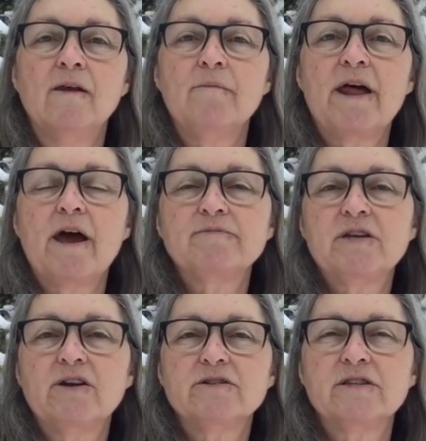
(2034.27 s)
But
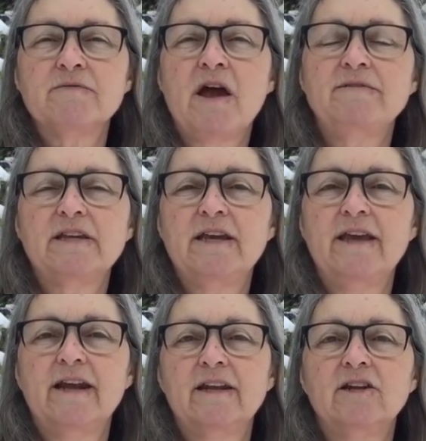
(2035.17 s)
upstairs, sometimes it could
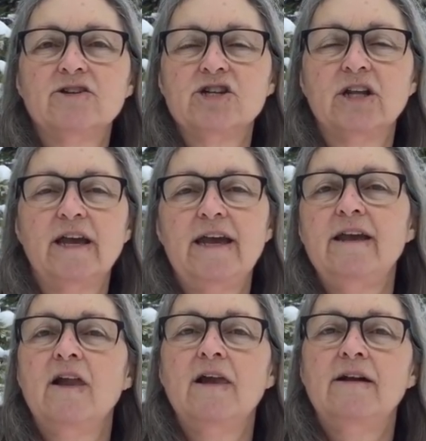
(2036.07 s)
get a little
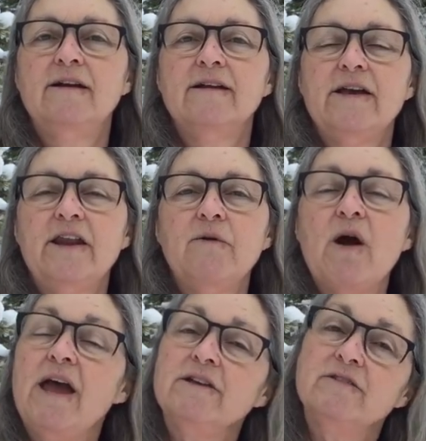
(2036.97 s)
chilly.
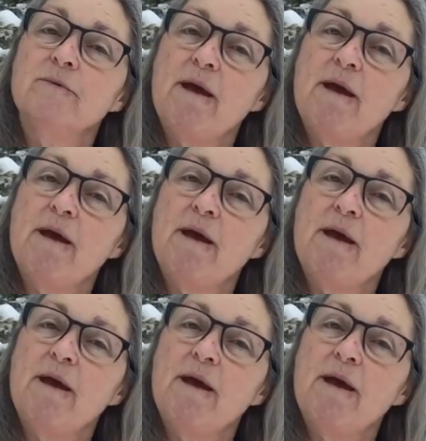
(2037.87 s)
Anyway, the